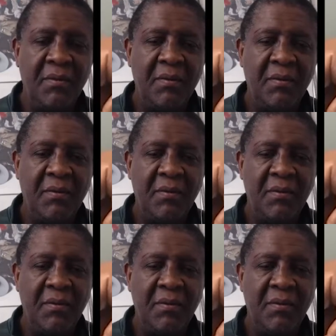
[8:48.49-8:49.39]

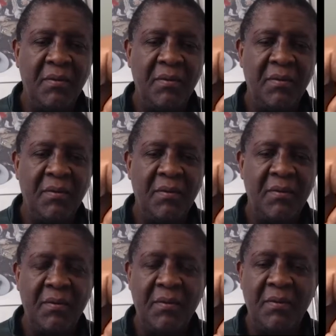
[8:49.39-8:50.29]

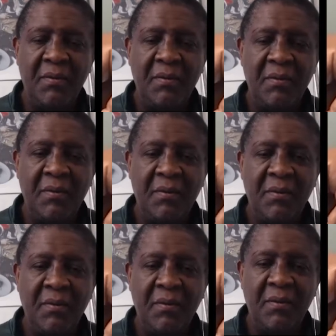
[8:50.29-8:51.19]

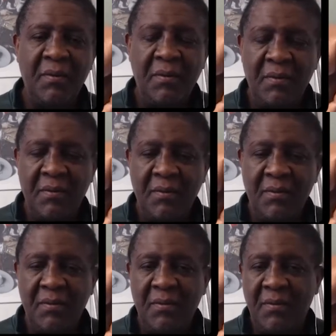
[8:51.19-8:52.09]

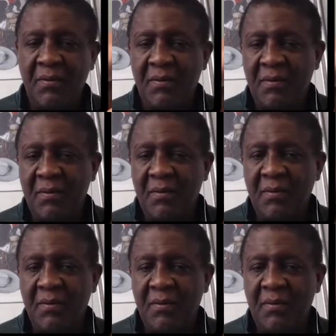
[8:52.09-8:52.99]

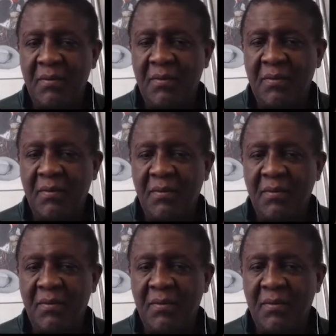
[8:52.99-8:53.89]

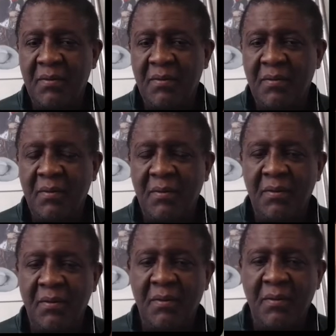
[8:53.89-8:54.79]

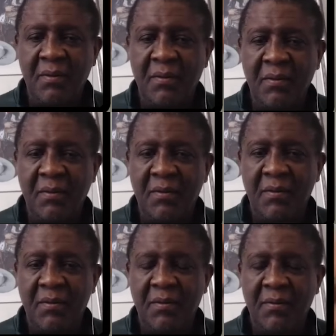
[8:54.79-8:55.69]

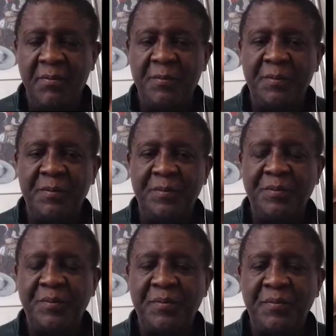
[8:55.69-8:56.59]
(silent)